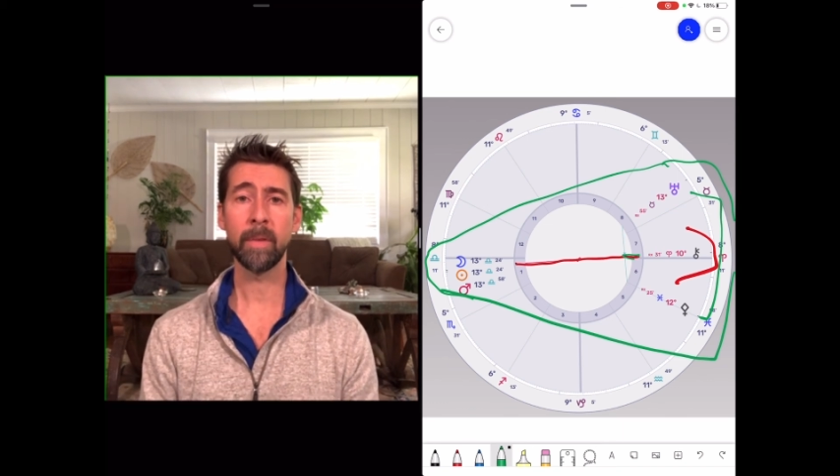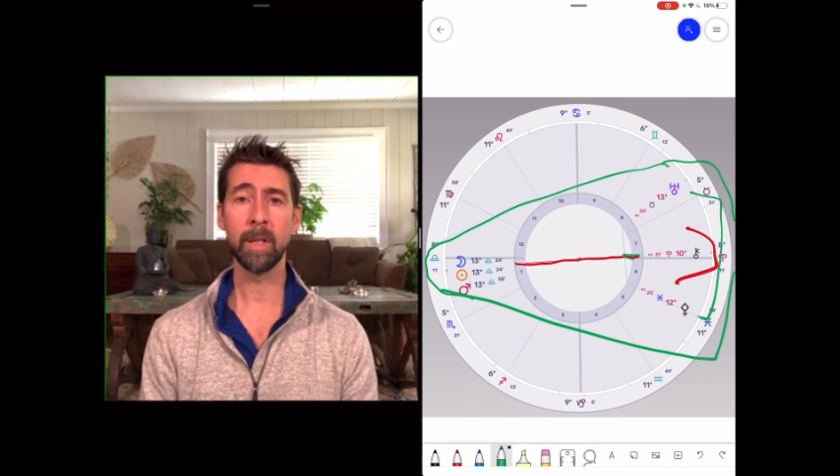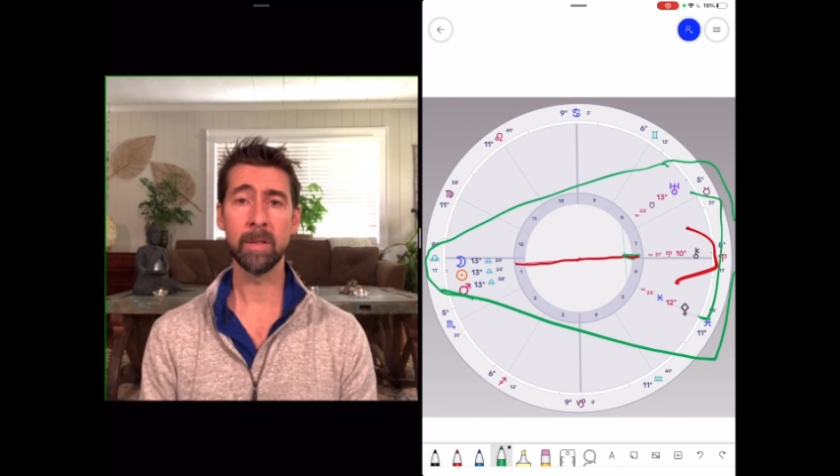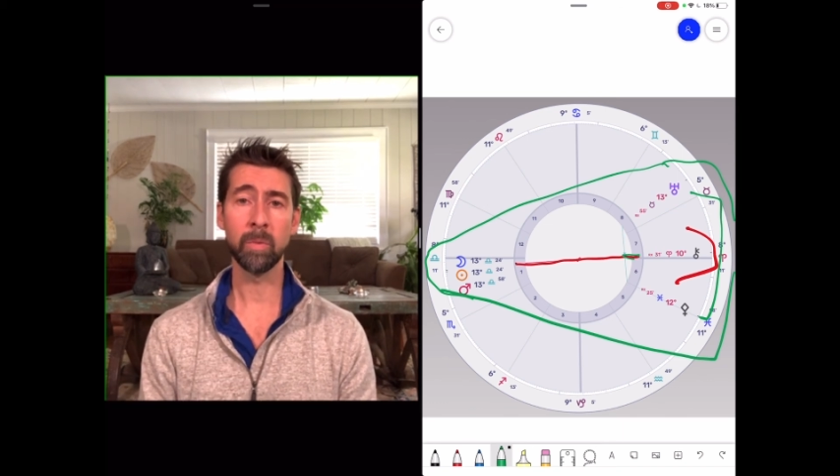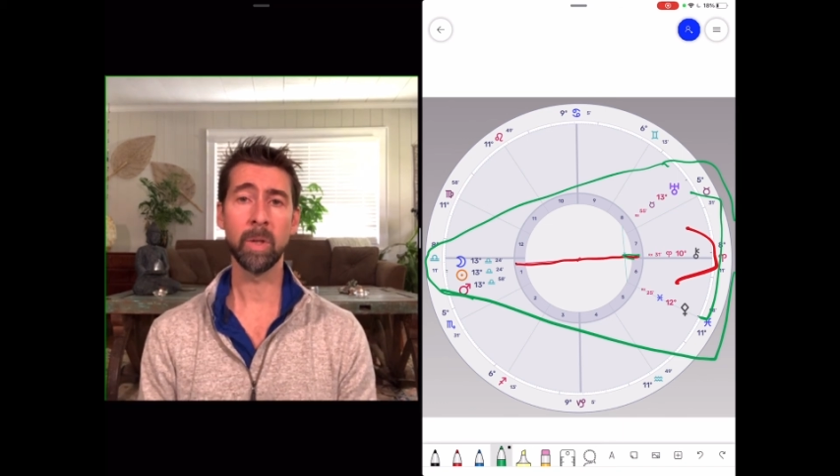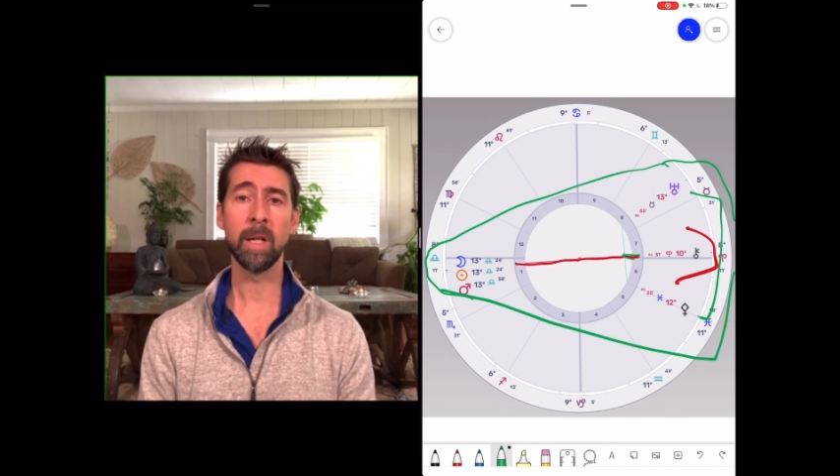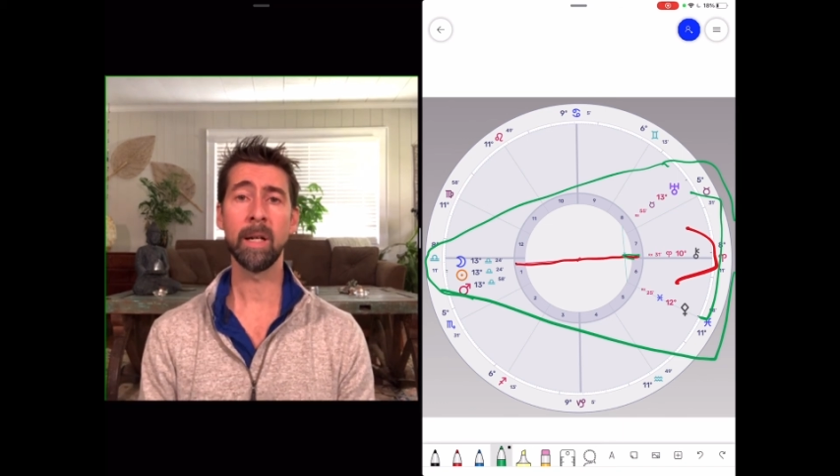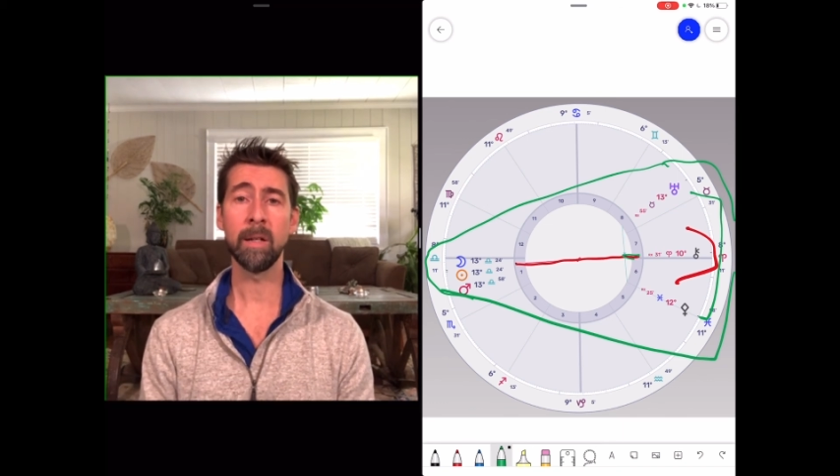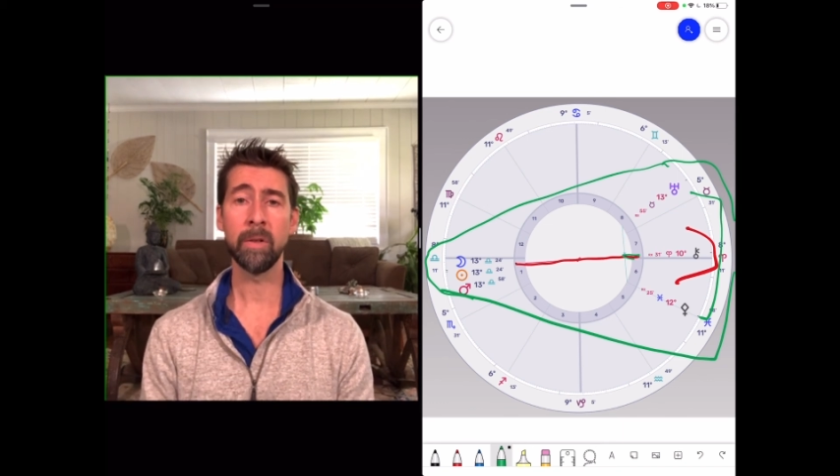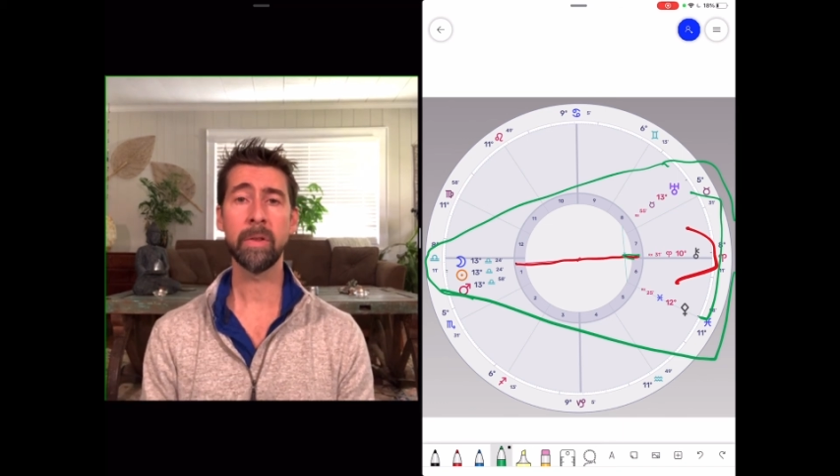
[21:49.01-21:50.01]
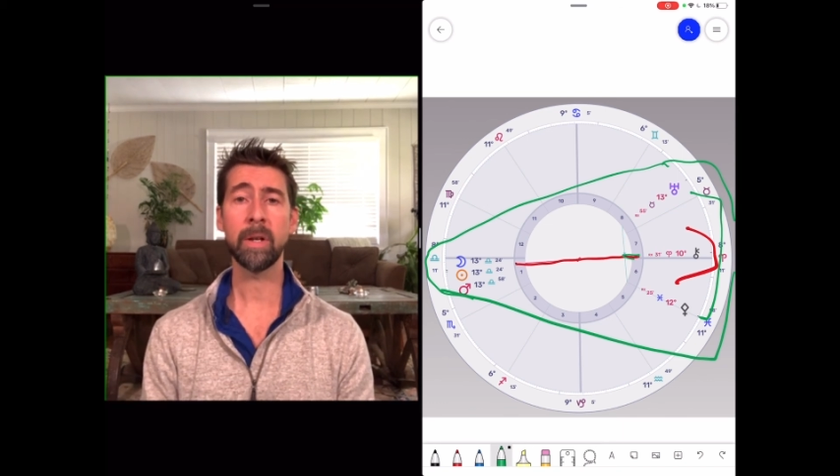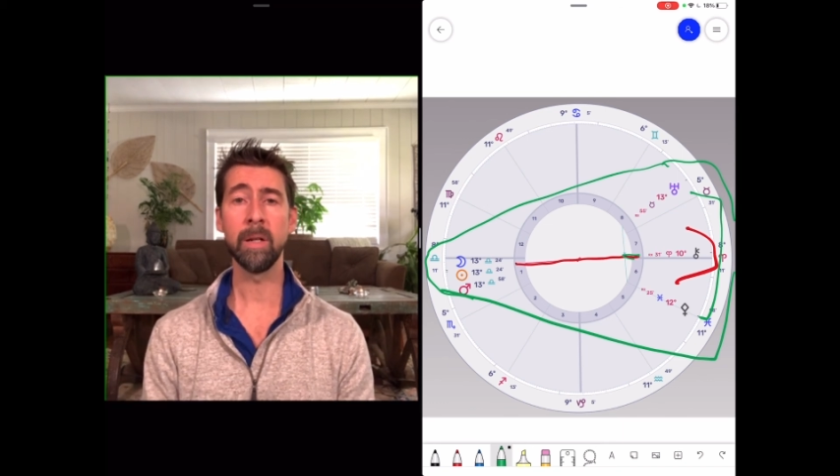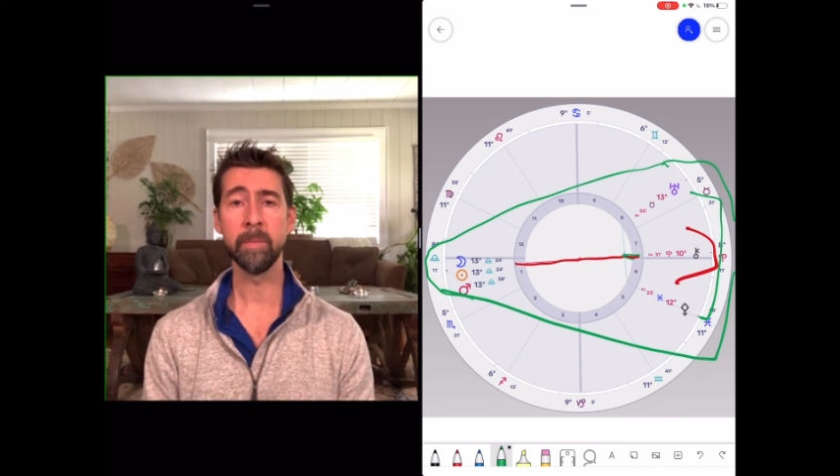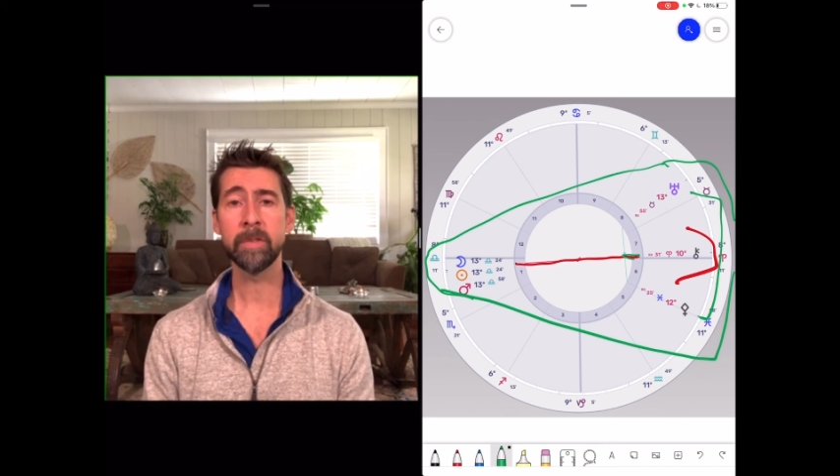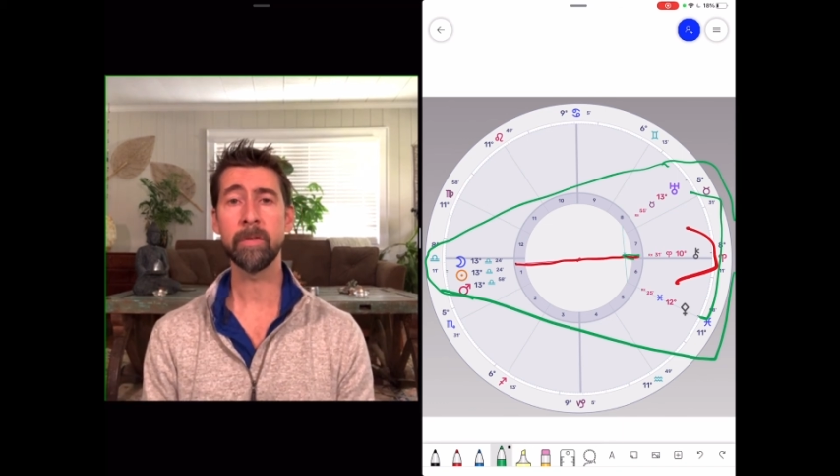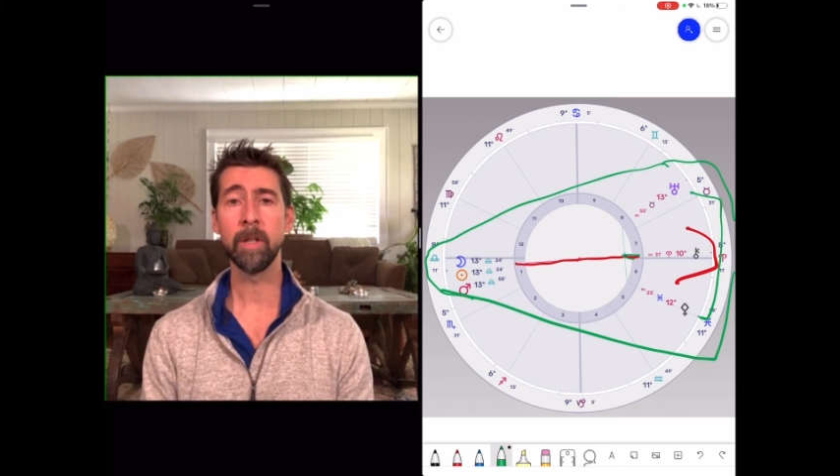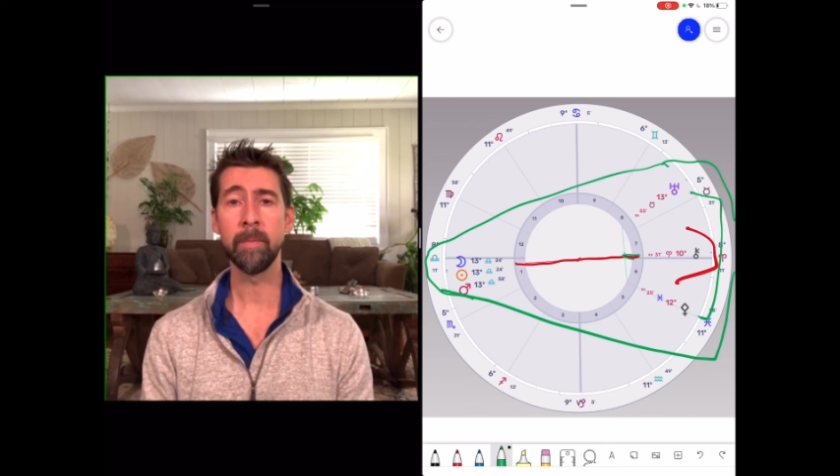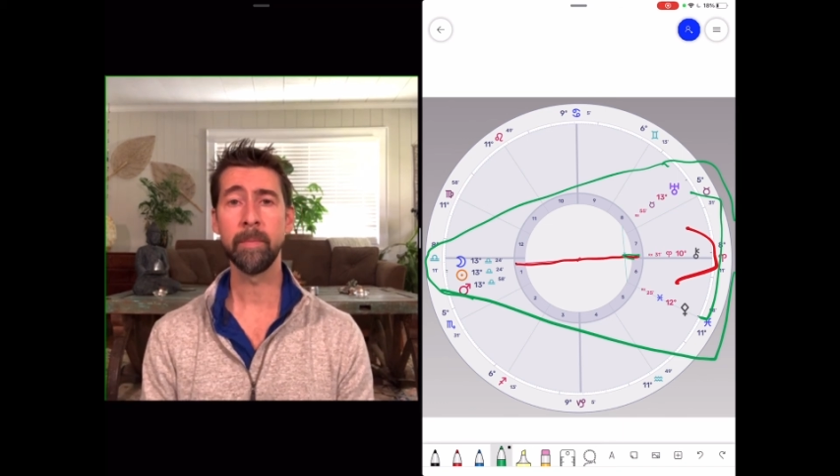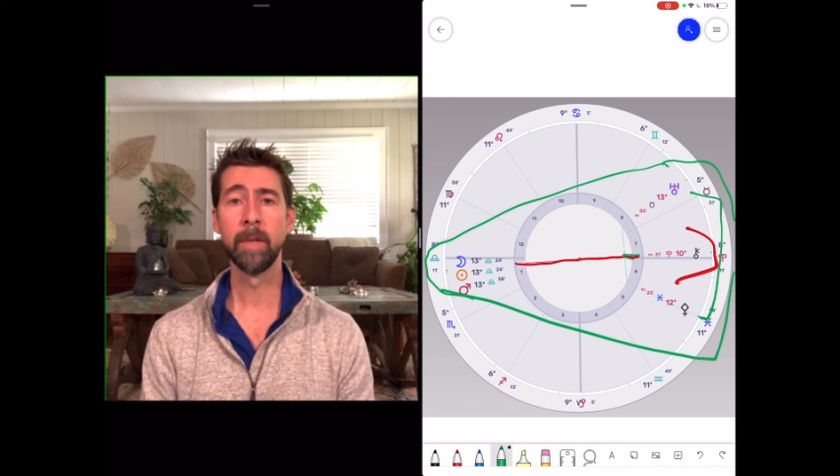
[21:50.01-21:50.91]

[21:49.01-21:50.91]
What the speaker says: is where health comes from,